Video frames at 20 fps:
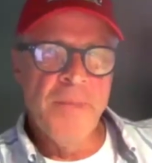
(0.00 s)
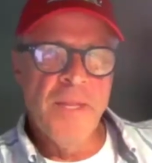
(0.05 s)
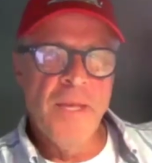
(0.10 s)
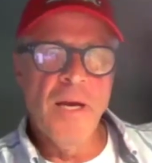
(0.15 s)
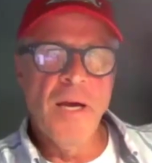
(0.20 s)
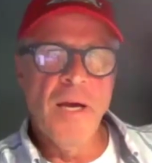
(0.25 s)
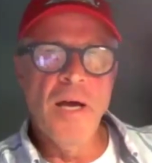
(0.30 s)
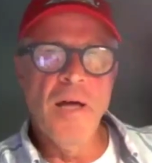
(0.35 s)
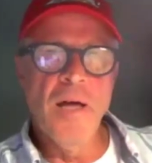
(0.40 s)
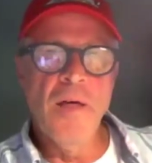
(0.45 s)

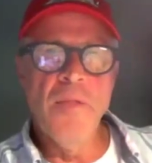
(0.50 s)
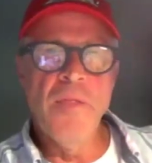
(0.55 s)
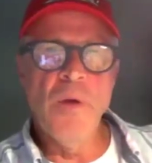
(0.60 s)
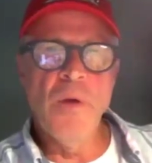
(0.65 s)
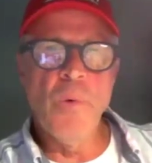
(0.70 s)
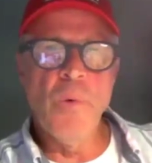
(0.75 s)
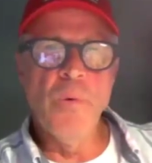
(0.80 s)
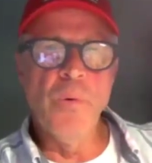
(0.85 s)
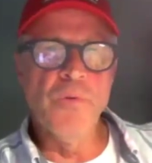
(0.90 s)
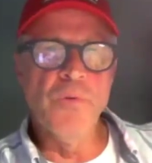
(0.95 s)
That
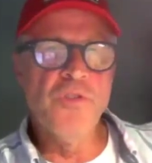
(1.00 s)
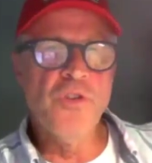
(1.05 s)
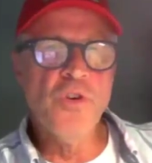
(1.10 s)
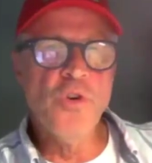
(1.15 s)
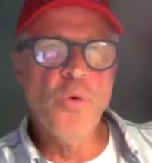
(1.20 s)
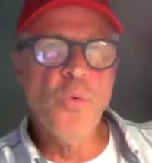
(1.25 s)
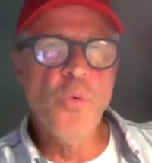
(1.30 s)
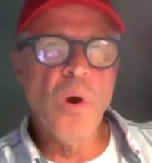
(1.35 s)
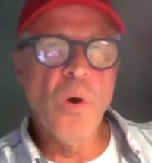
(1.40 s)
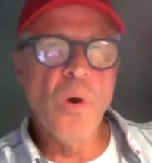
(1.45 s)
we will
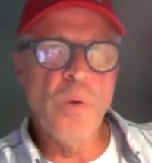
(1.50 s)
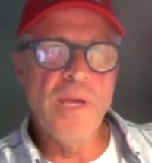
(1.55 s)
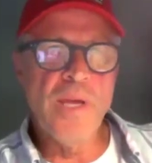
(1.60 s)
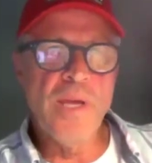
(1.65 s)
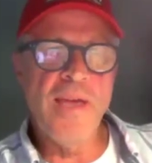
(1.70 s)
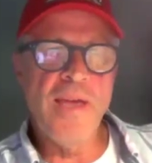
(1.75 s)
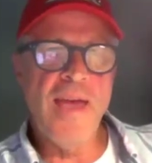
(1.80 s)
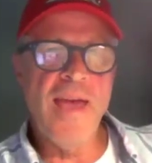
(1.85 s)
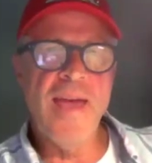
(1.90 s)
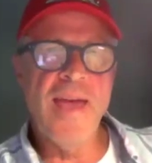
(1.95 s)
do what we
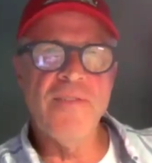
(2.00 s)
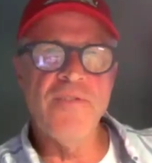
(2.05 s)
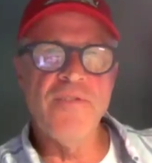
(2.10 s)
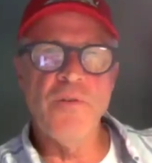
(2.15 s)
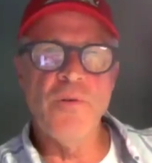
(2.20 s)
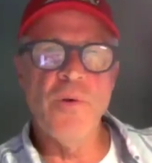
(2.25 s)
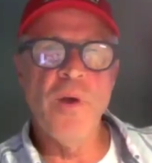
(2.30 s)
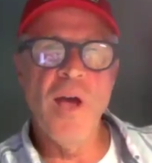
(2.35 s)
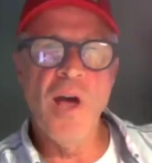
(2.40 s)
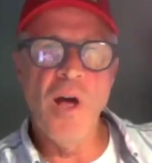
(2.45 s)
can
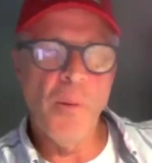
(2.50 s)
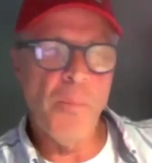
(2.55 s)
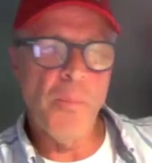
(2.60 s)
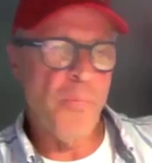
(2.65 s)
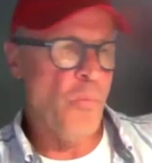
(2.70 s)
to help.